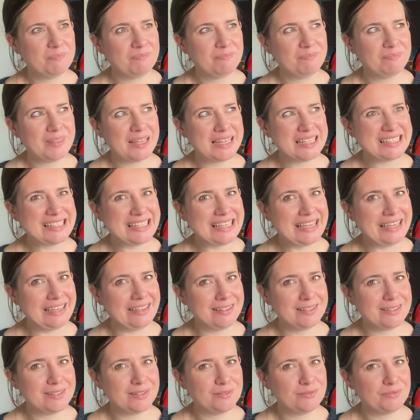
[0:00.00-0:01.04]
that's
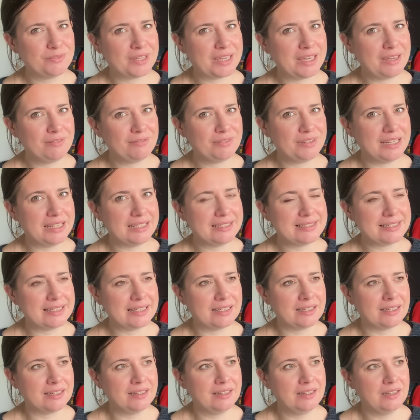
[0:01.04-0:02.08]
it for gift
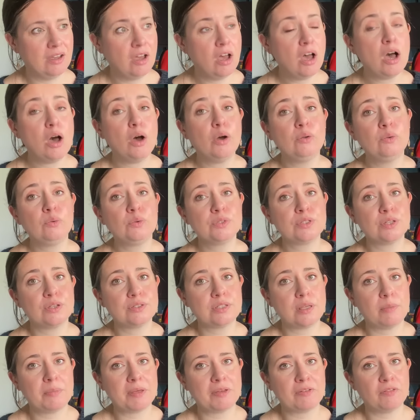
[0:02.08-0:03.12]
knitting, and also
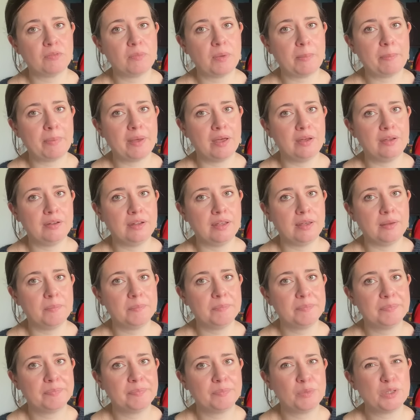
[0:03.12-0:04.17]
something for my partner,
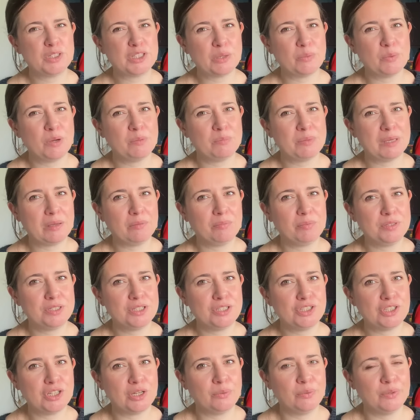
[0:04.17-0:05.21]
which I won't be able to
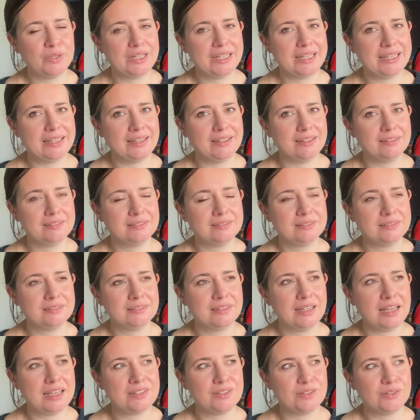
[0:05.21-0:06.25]
show on here.
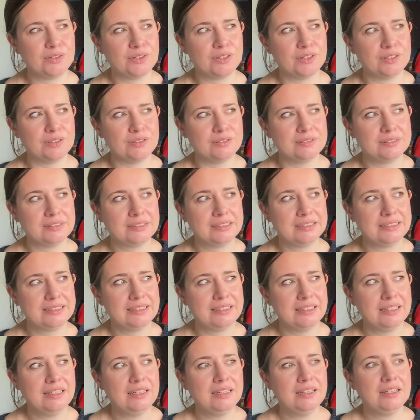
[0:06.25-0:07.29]
I don't know.
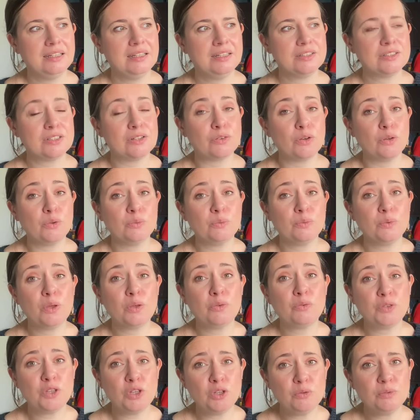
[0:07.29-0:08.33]
So I've got a
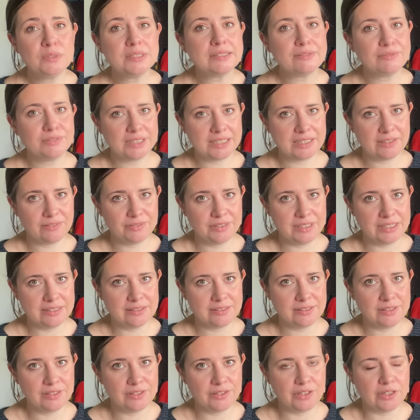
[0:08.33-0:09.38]
few different gift knits
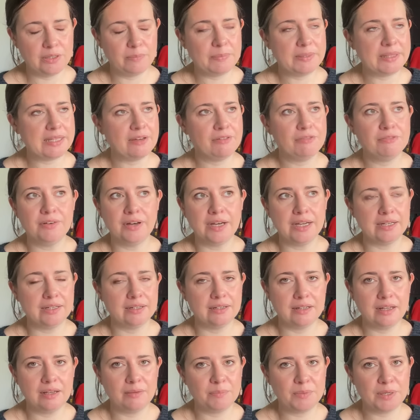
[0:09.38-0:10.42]
to do, but they're fine.
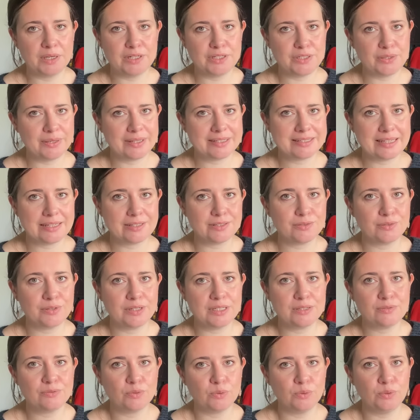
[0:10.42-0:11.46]
I'm going to do
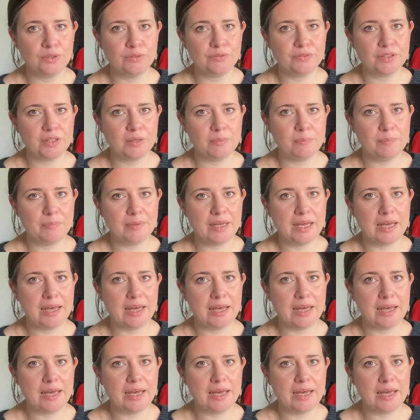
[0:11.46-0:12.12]
accessories for all of them.